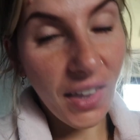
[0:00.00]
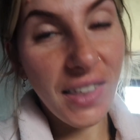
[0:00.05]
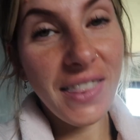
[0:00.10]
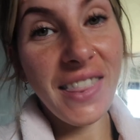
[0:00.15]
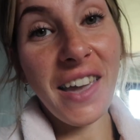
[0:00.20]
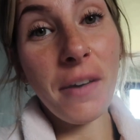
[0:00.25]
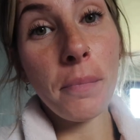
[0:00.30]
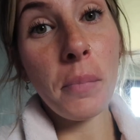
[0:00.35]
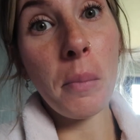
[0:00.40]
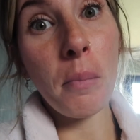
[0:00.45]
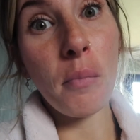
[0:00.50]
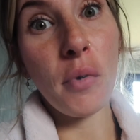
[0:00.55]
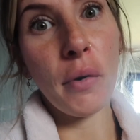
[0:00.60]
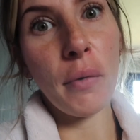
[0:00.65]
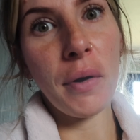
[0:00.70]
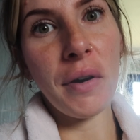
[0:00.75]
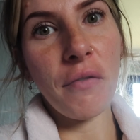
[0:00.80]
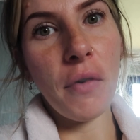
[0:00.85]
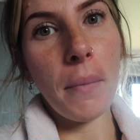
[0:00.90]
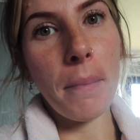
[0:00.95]
they've been
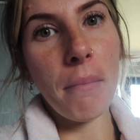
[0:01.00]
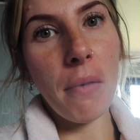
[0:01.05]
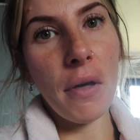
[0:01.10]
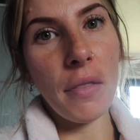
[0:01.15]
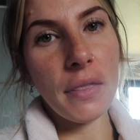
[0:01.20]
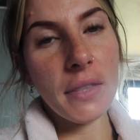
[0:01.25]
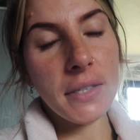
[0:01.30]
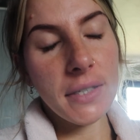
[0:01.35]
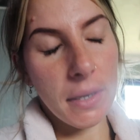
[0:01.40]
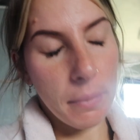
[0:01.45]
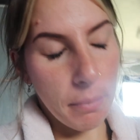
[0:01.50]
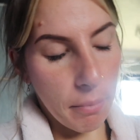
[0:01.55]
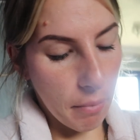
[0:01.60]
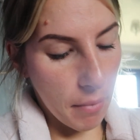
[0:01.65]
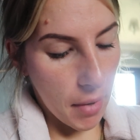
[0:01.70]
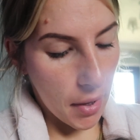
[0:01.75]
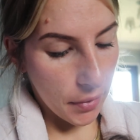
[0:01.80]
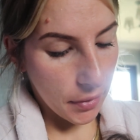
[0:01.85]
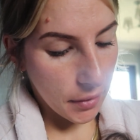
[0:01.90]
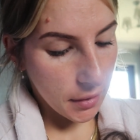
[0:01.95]
brewing for months and
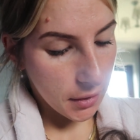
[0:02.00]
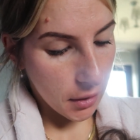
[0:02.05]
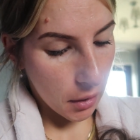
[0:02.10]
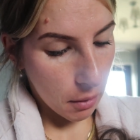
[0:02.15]
months,